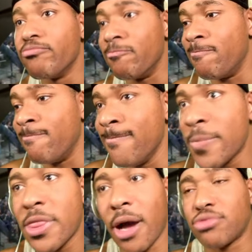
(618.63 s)

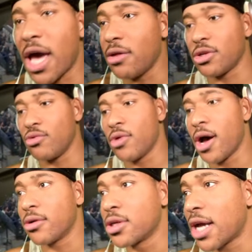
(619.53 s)
I'm telling you.
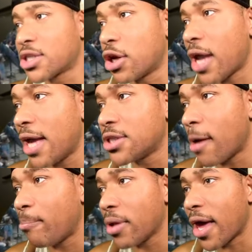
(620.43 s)
That's good heads
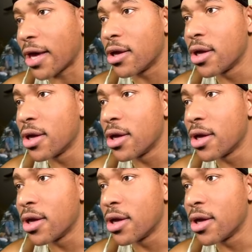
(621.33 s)
up play.